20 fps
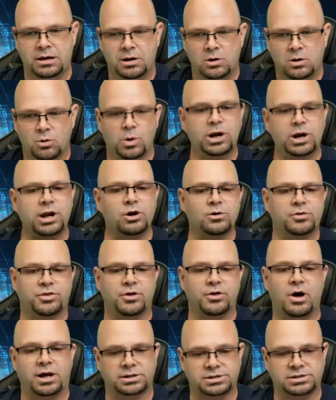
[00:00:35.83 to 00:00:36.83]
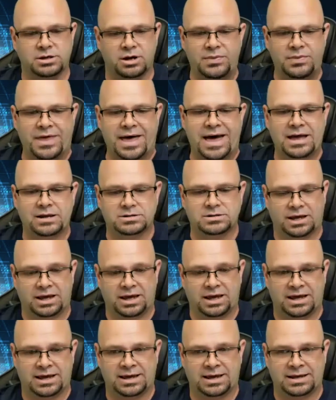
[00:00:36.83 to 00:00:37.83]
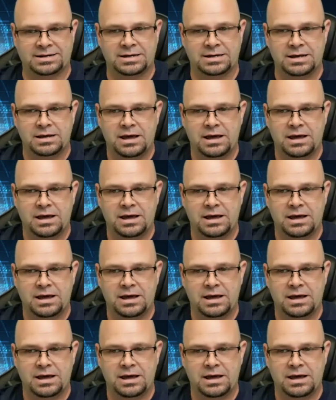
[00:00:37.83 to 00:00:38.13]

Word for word: What are your thoughts on that? And